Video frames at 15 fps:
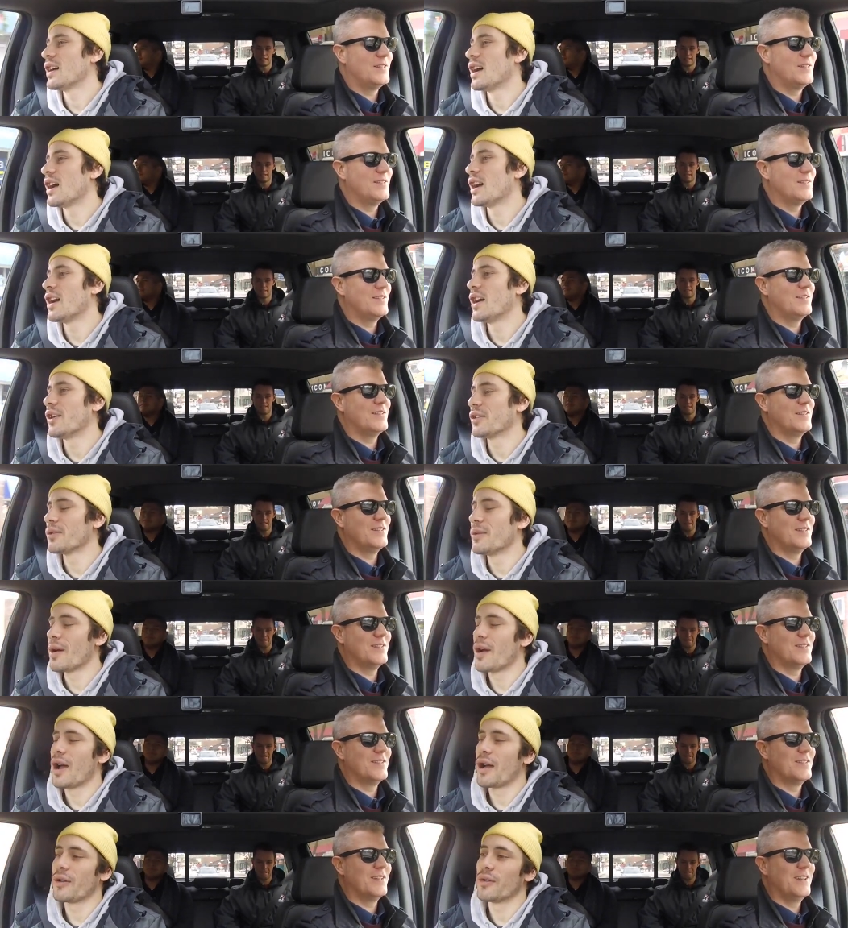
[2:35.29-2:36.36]
Speaker 1: uh, I,
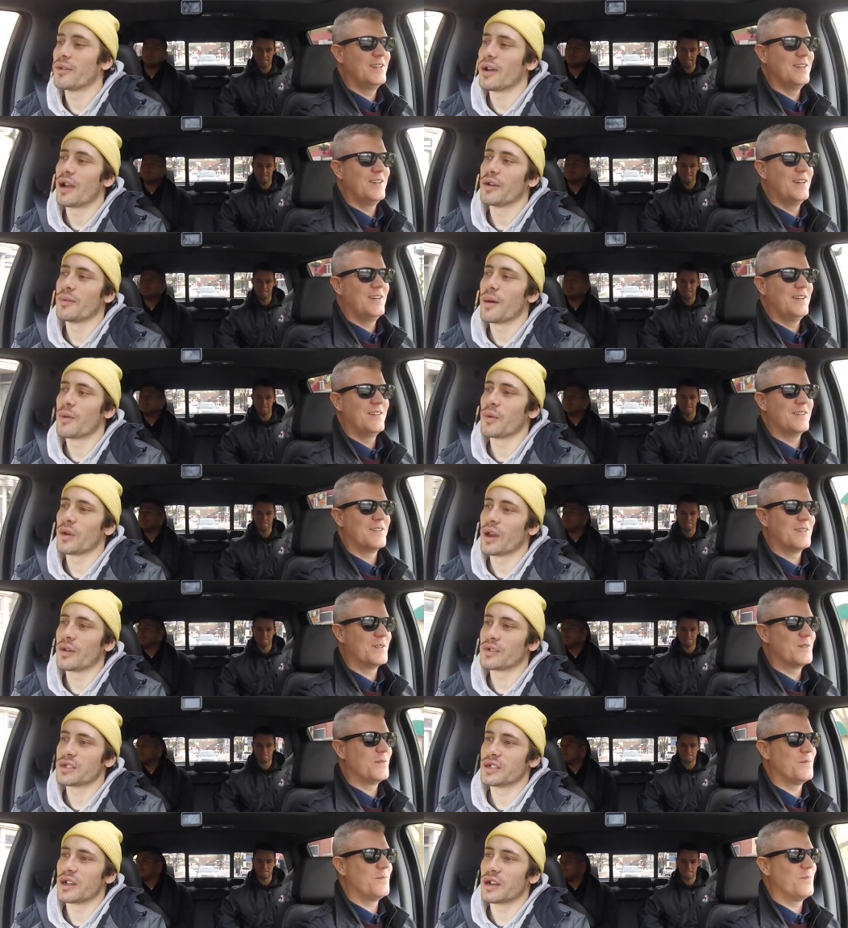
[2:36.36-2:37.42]
remember when I
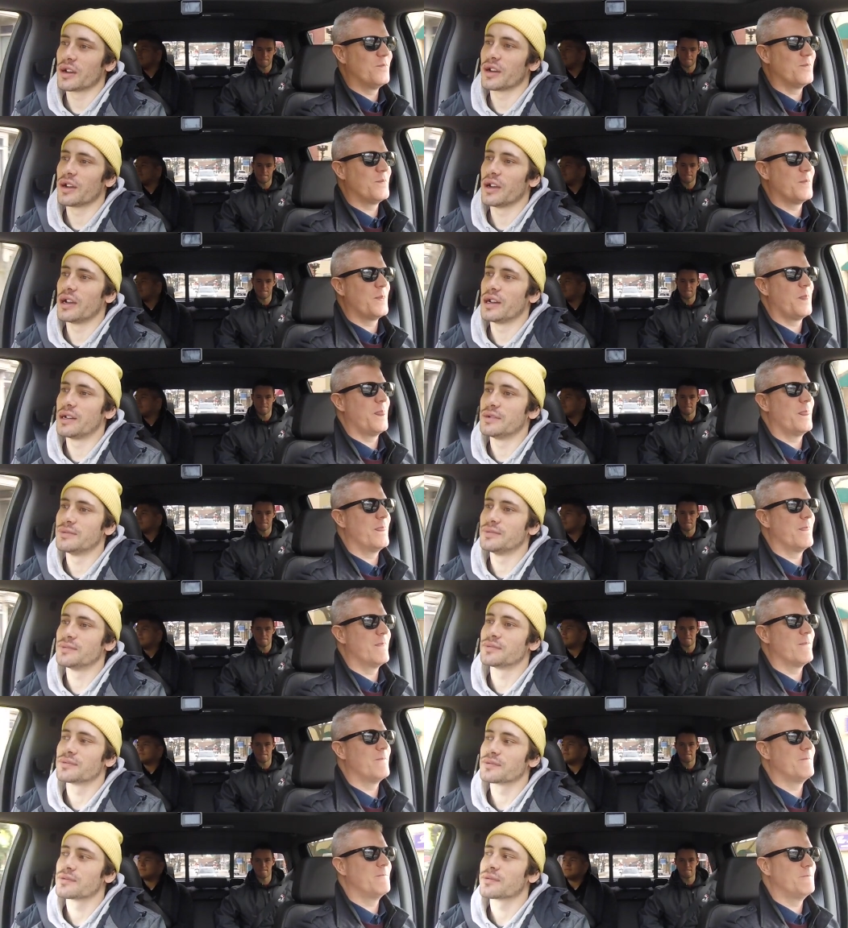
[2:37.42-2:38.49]
was younger. Um,
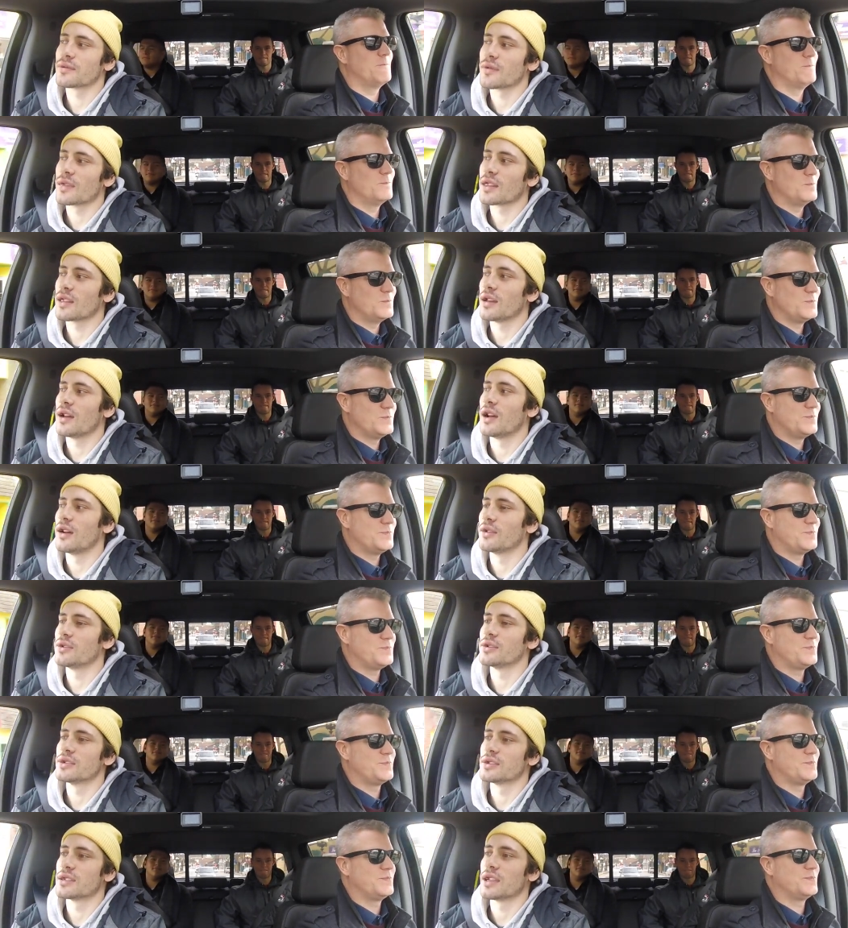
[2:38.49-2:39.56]
I
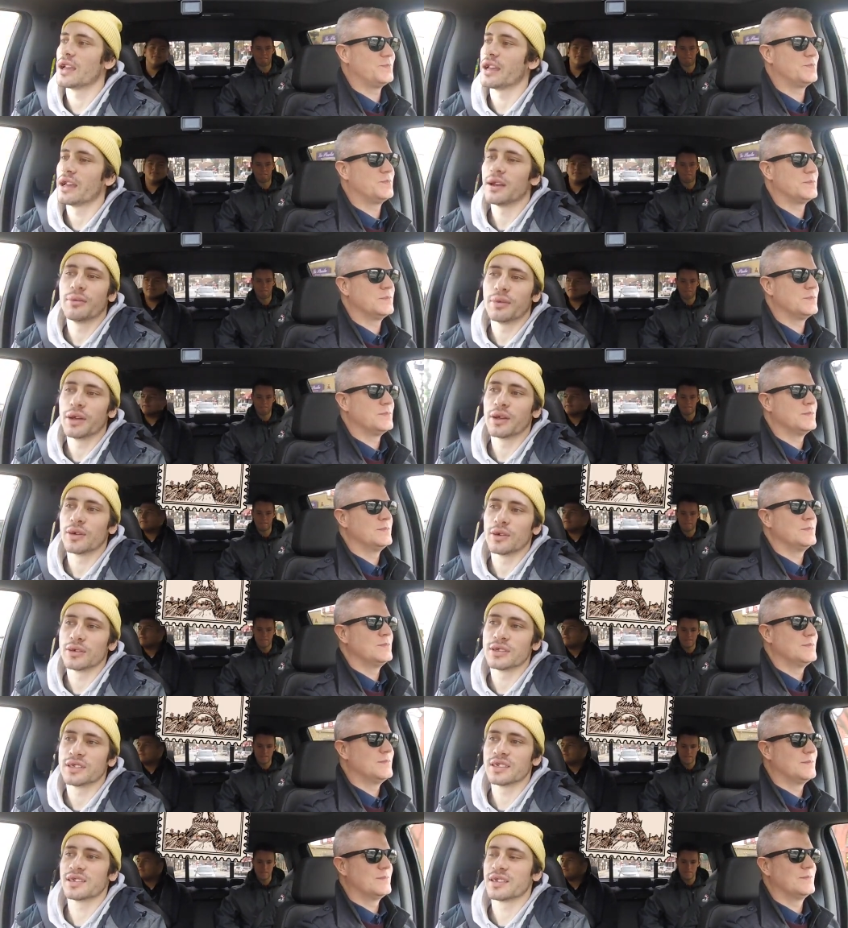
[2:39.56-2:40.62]
was I had a big
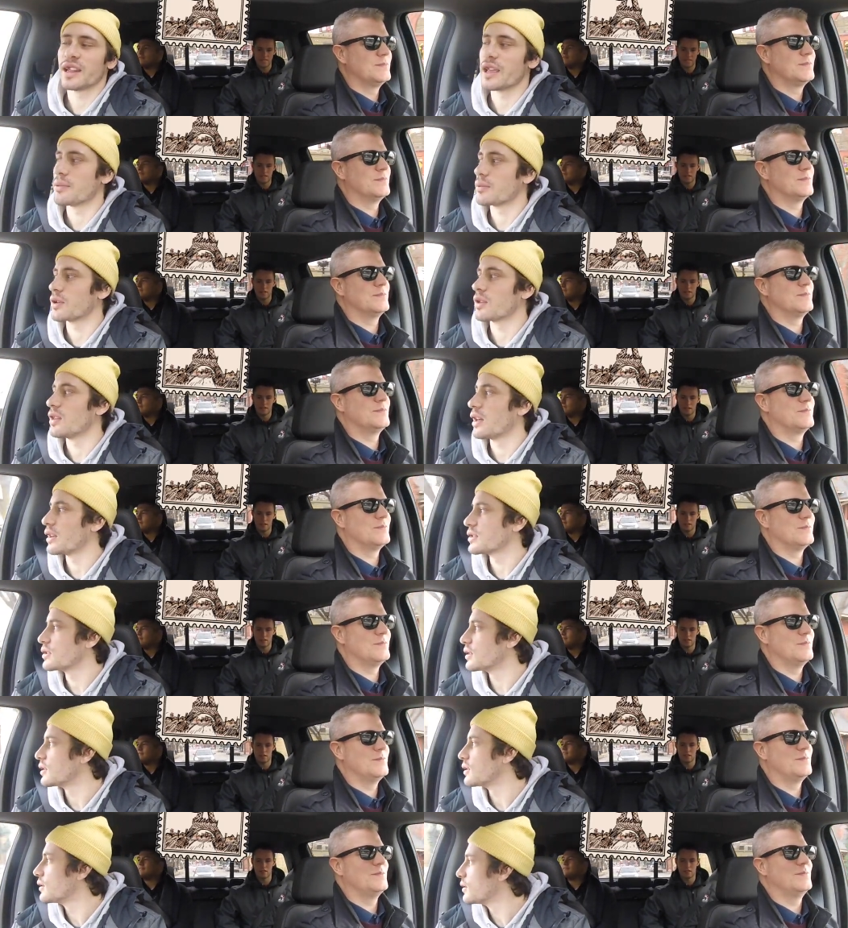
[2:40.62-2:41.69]
old stamp
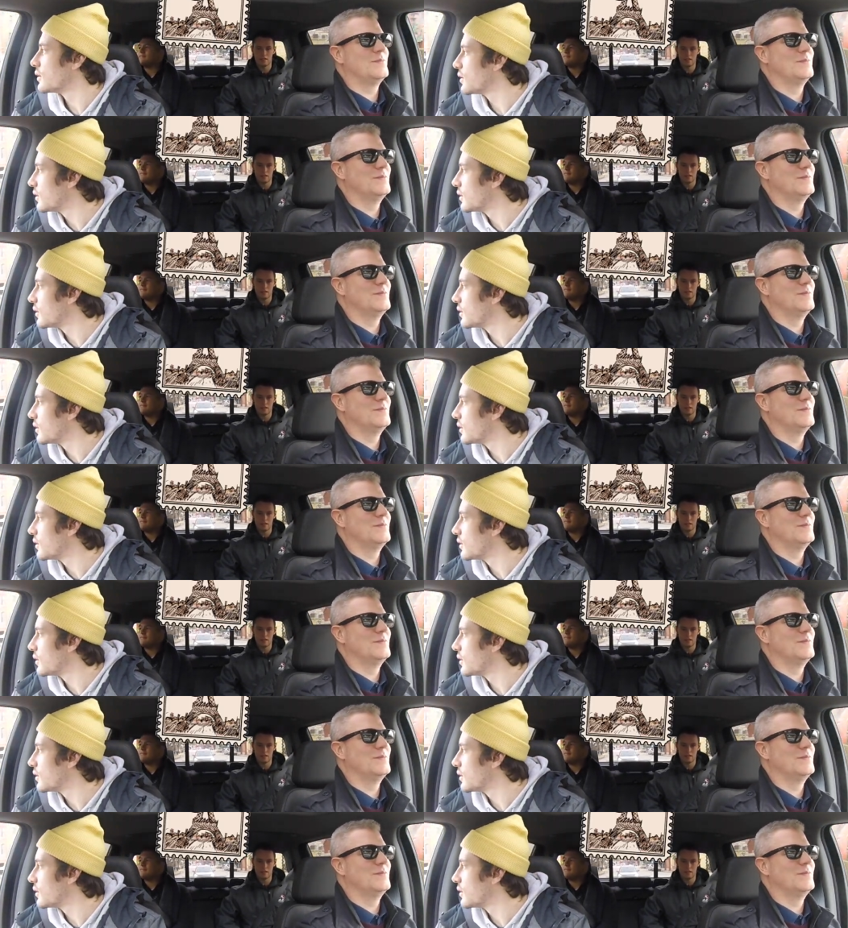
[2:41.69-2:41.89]
collection,